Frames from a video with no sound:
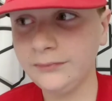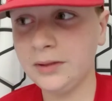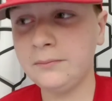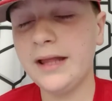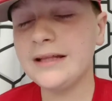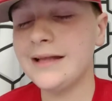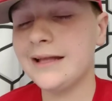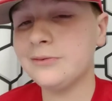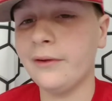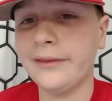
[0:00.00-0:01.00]
But that,
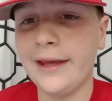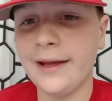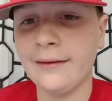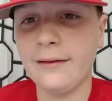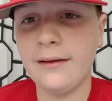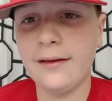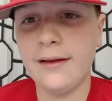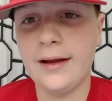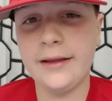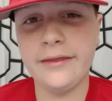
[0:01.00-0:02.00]
that's one thing
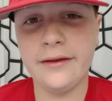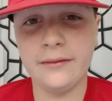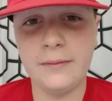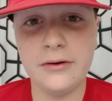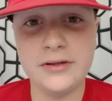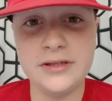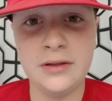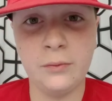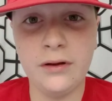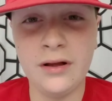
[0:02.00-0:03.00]
I think the Mariners need
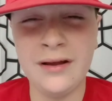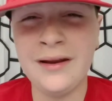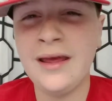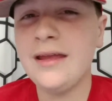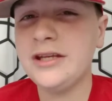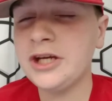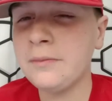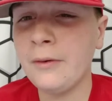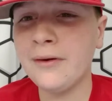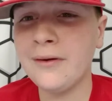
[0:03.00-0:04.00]
to work on.
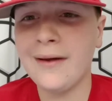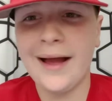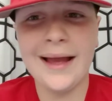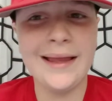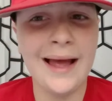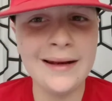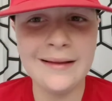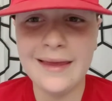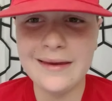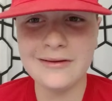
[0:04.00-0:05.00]
Jerry Dipoto, I kind
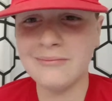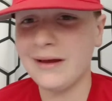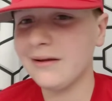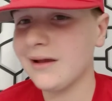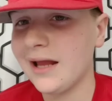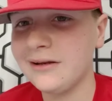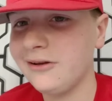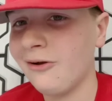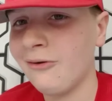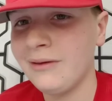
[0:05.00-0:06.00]
of like him. I kind
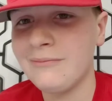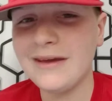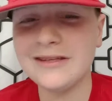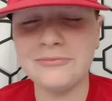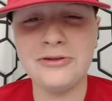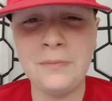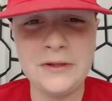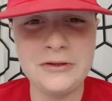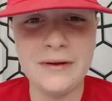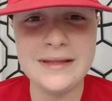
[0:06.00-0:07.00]
of don't. He makes some
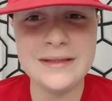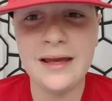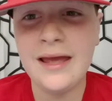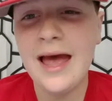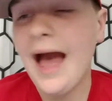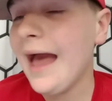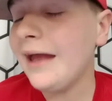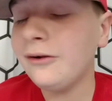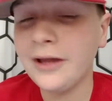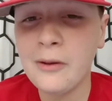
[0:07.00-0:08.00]
stupid trades. I
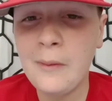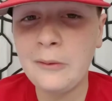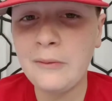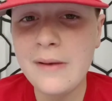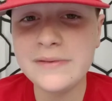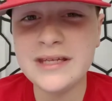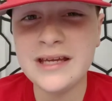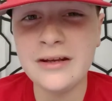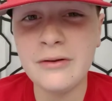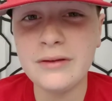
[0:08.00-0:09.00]
don't care about
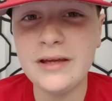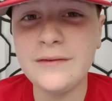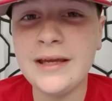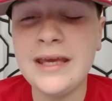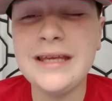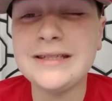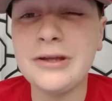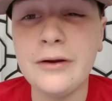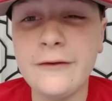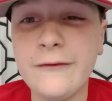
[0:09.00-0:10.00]
Robinson Cano leaving. He's
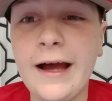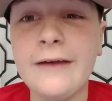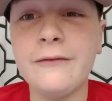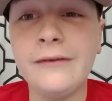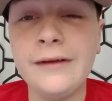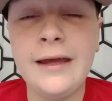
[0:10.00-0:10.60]
35.